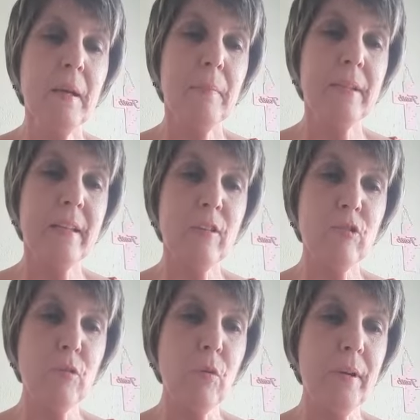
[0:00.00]
But they
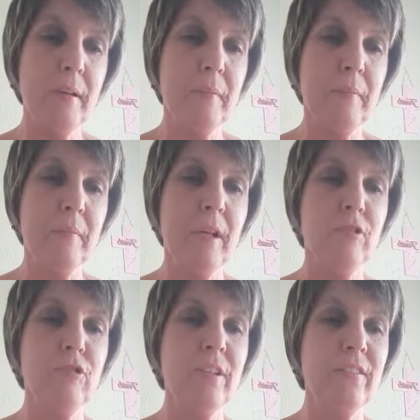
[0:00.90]
saw him,
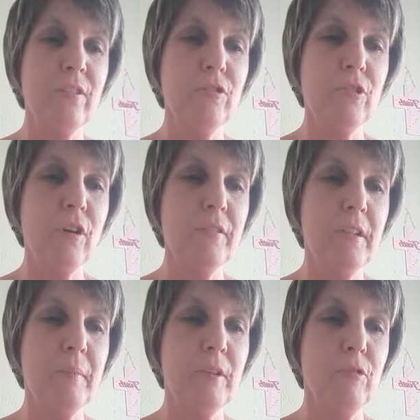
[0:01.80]
and Jesus showed
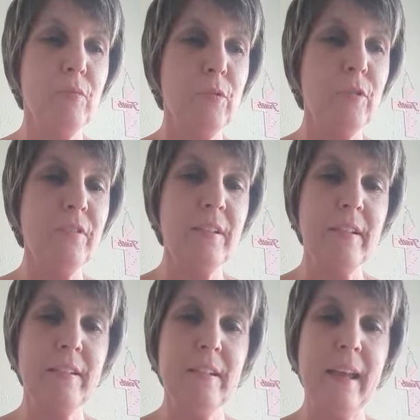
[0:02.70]
them his wounds in
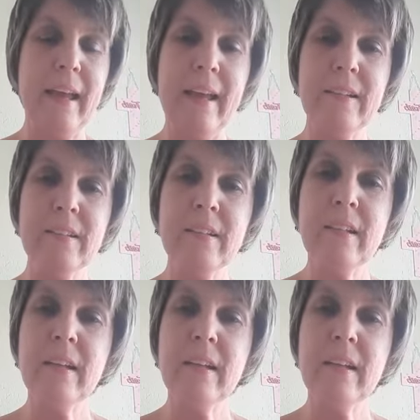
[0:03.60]
his hands